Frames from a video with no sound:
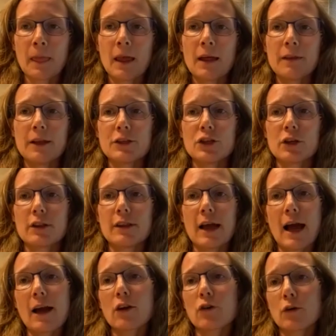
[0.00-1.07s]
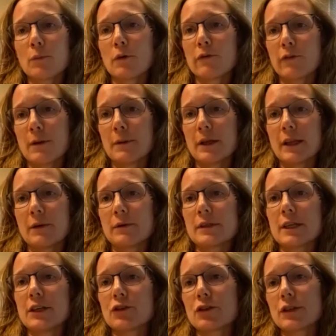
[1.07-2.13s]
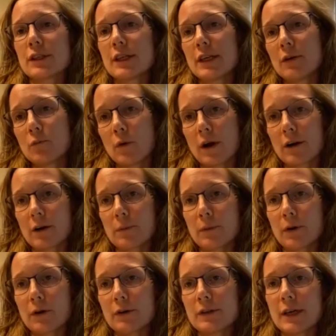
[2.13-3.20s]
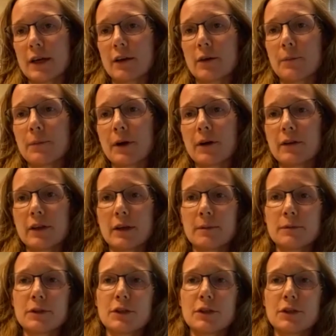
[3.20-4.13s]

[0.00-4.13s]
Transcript: They took that group of women that was interested in water births and compared them